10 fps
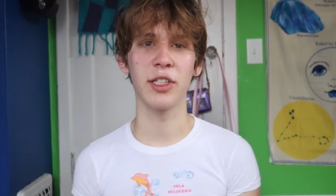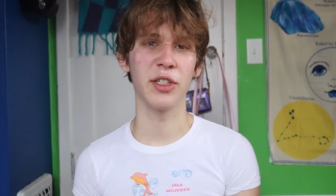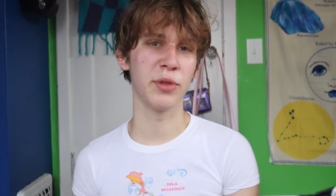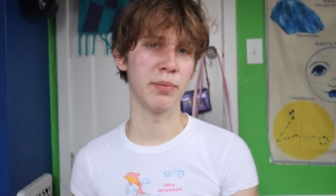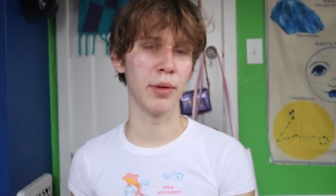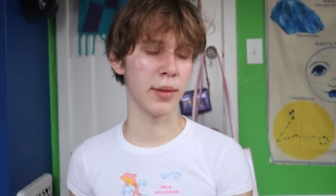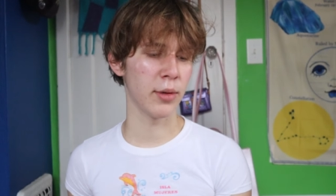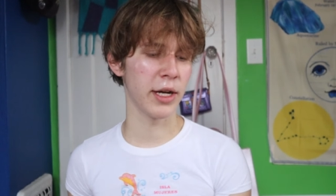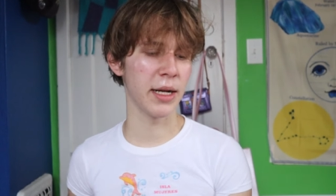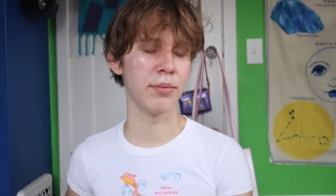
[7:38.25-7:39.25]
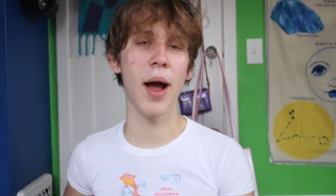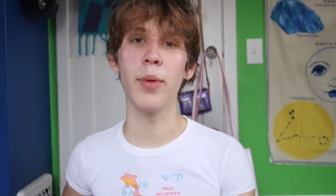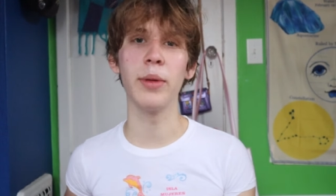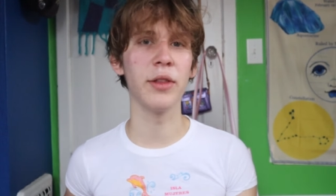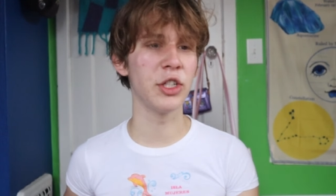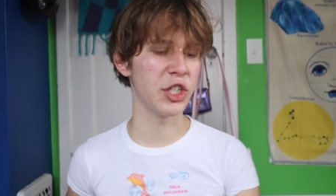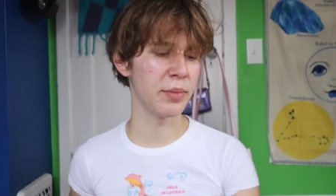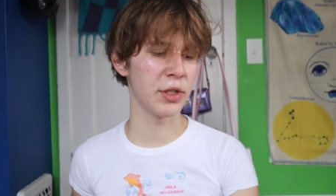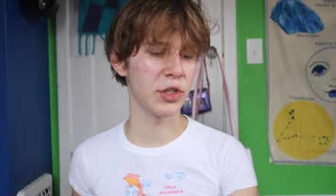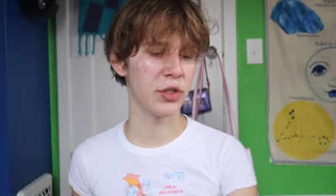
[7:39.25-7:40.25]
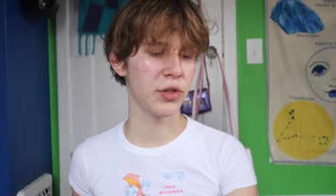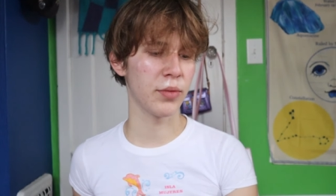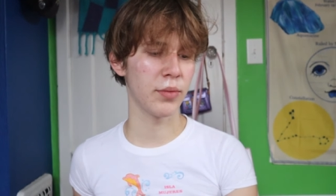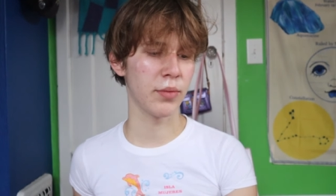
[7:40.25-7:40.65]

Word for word: because it was Burberry and probably the cheapest